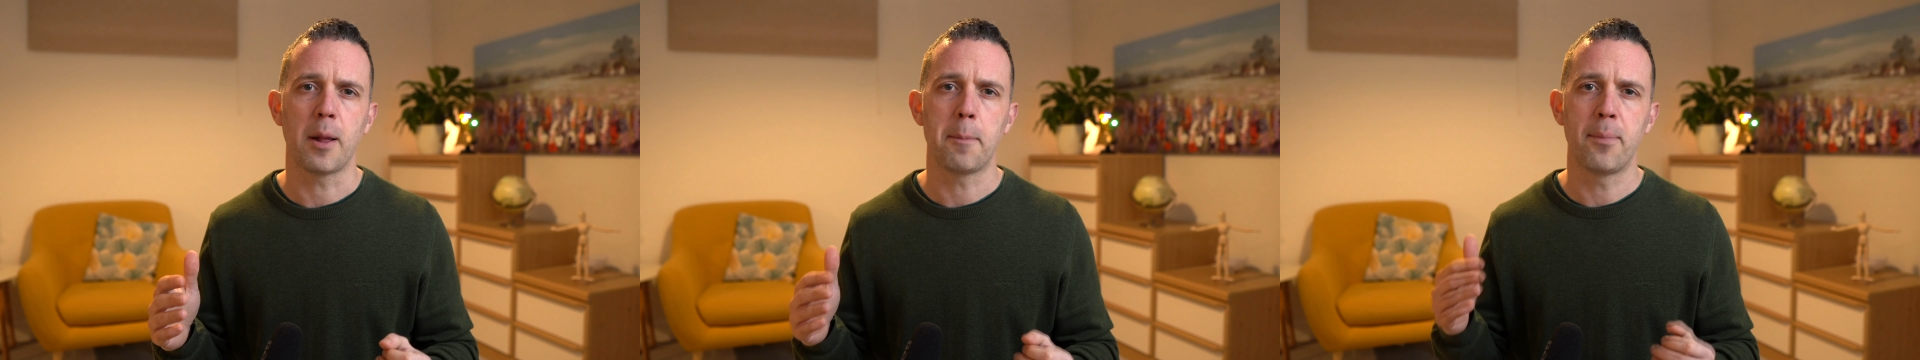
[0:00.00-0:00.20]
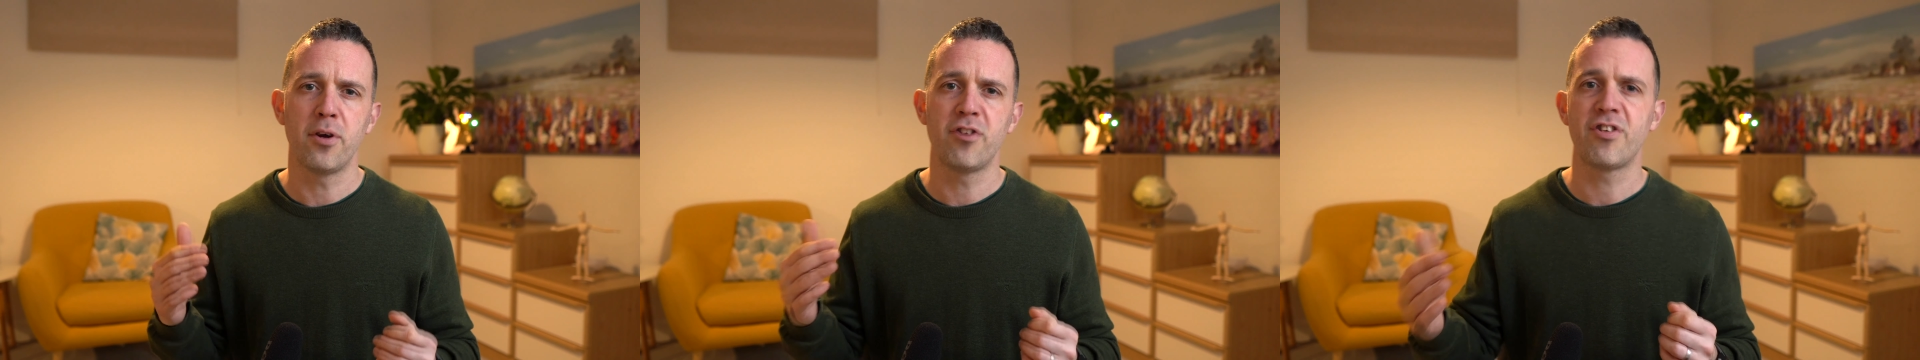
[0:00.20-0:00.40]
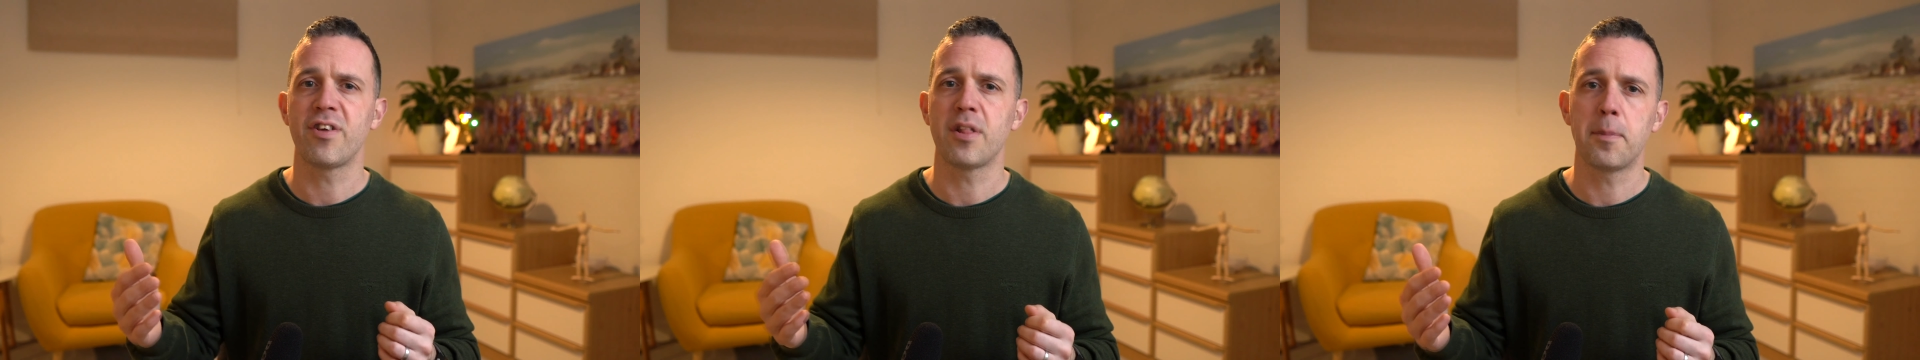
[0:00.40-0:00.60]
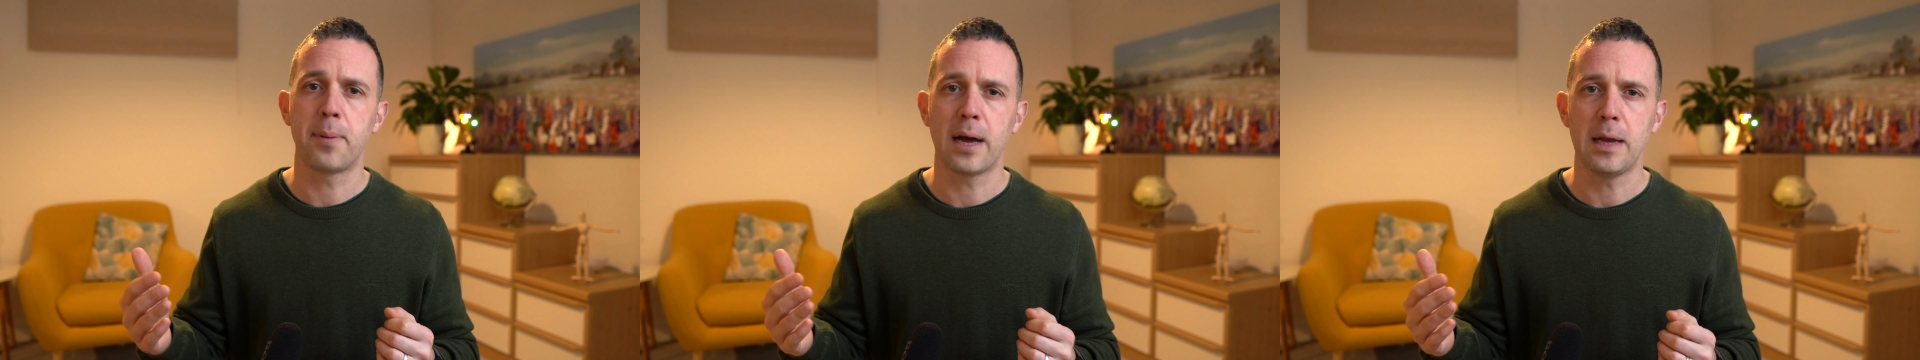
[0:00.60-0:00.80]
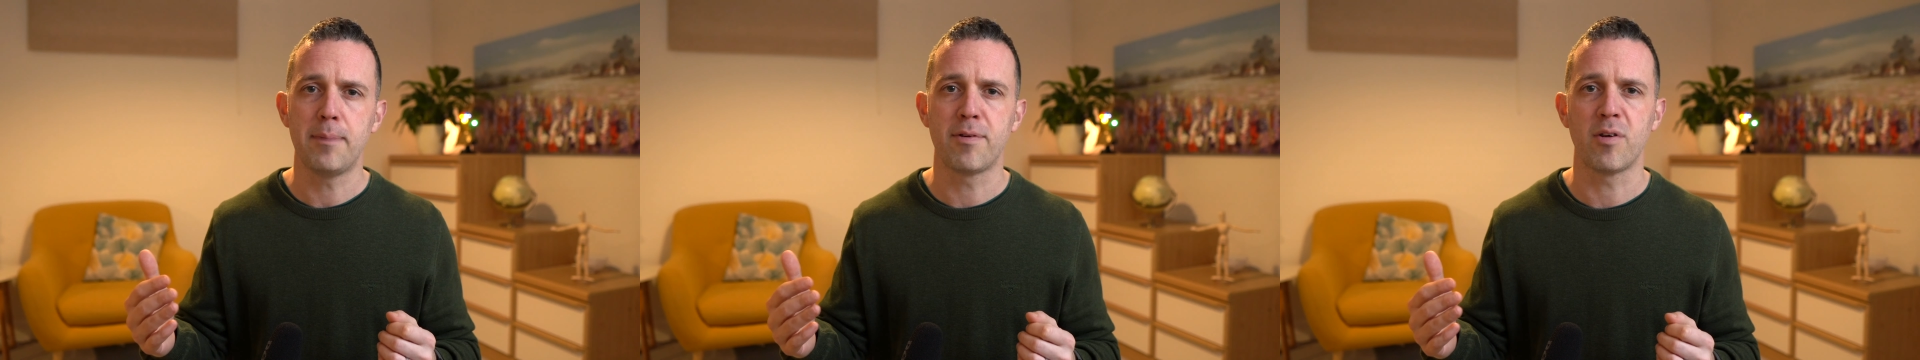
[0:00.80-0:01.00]
pushing the
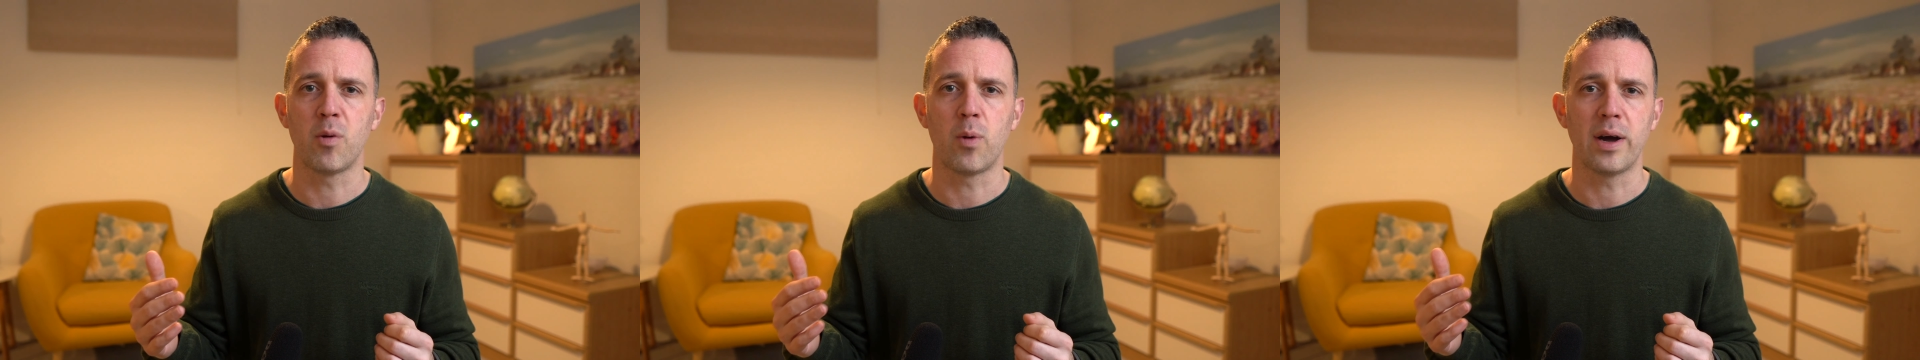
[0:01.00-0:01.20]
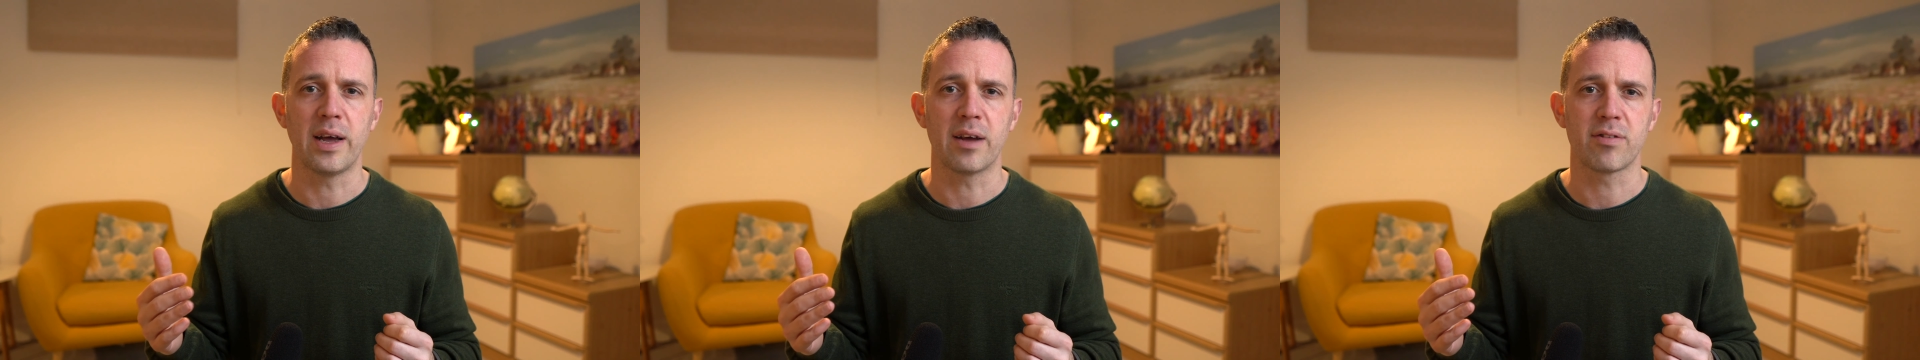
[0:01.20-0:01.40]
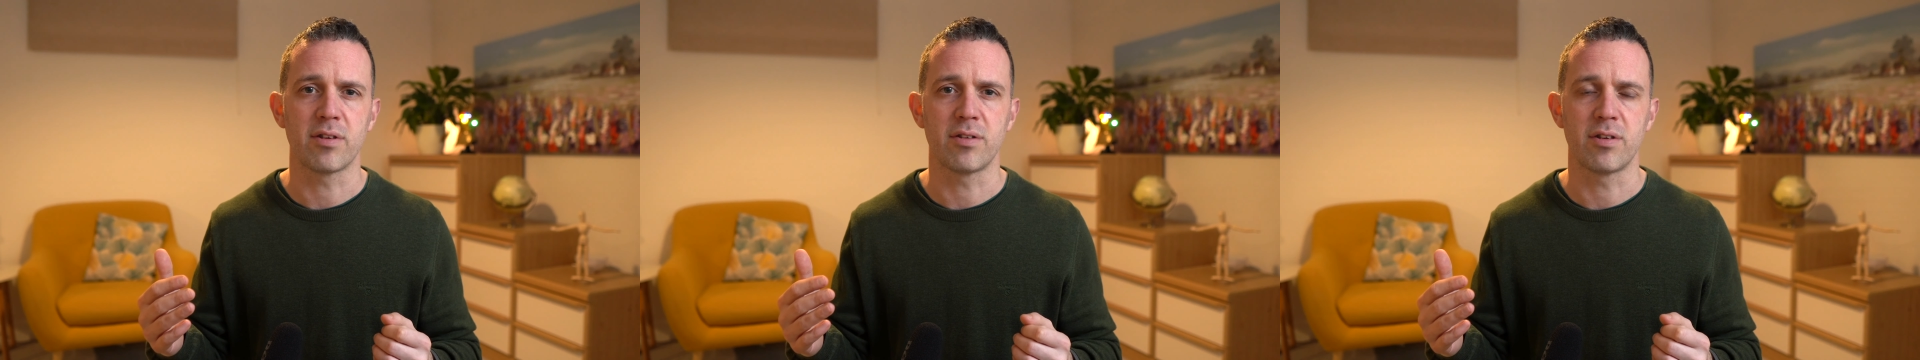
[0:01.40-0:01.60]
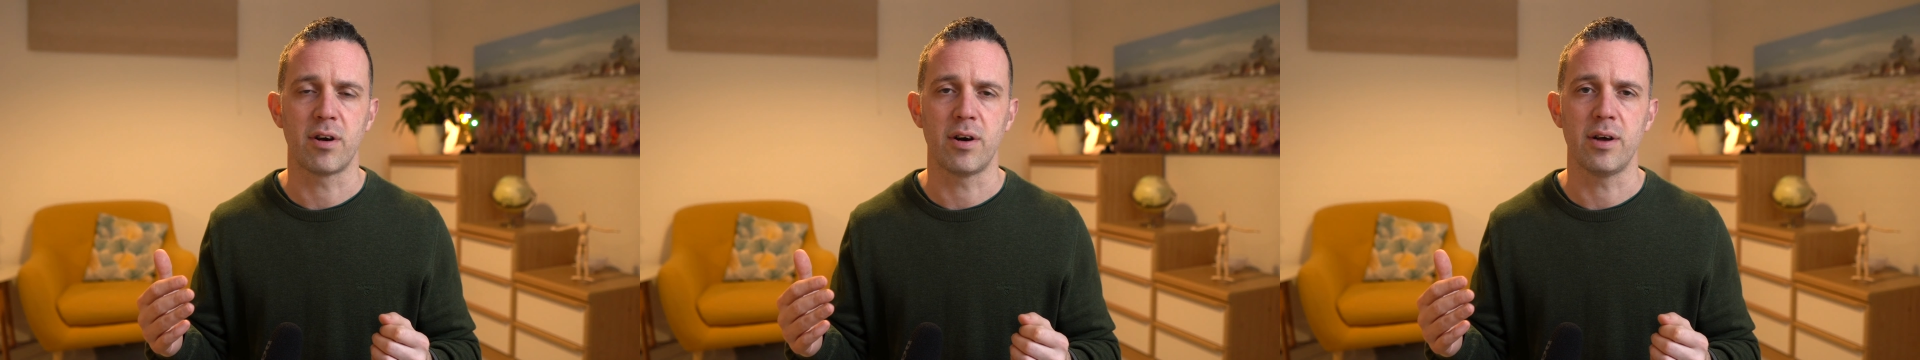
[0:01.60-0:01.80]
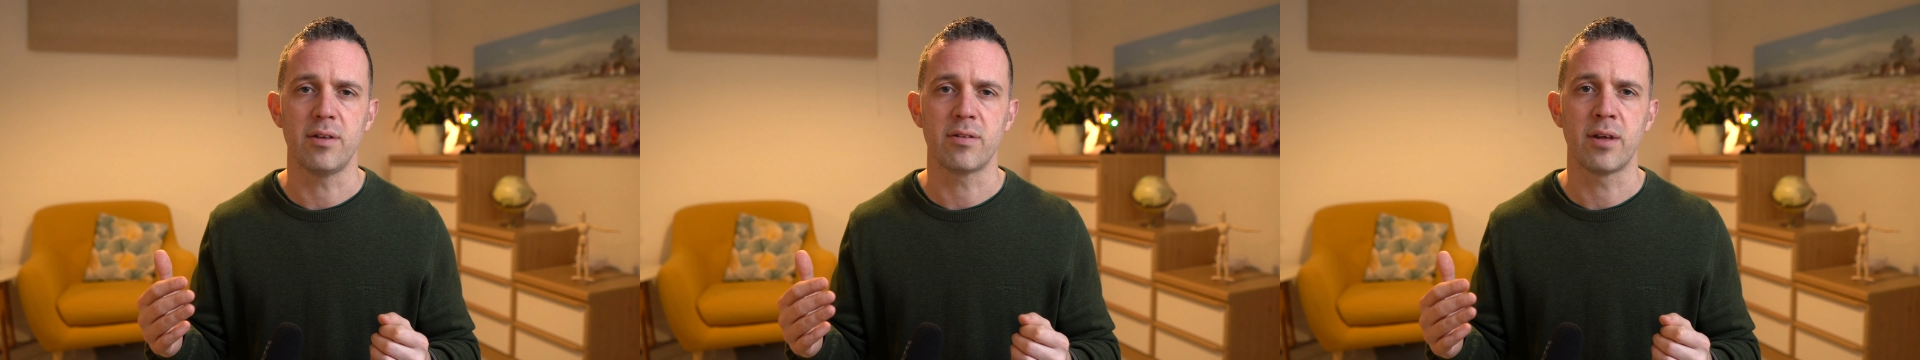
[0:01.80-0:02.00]
paper away
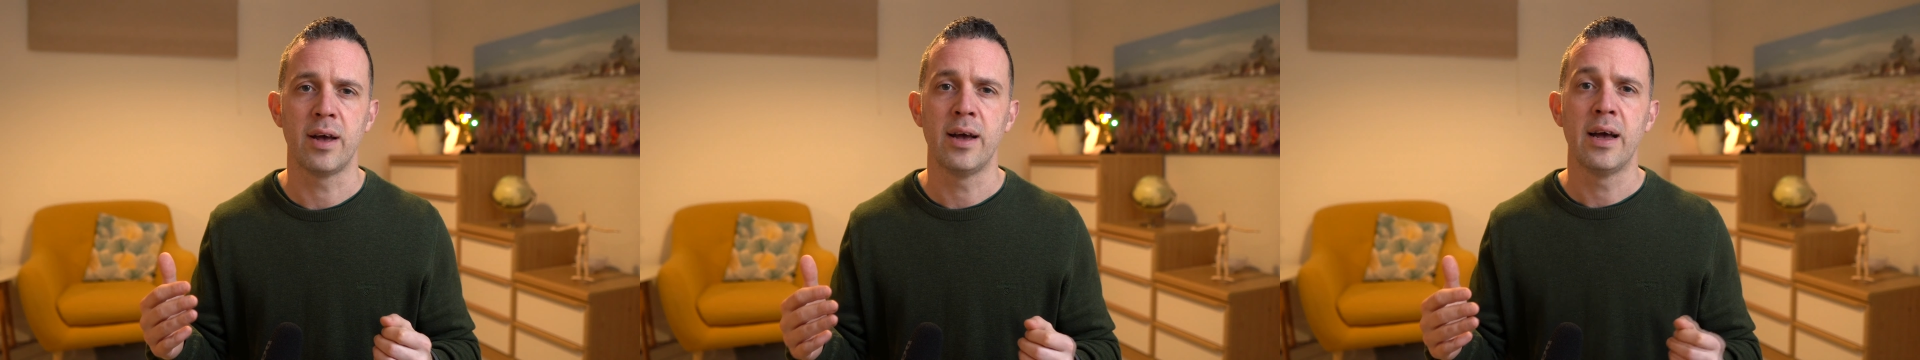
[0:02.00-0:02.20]
exercise,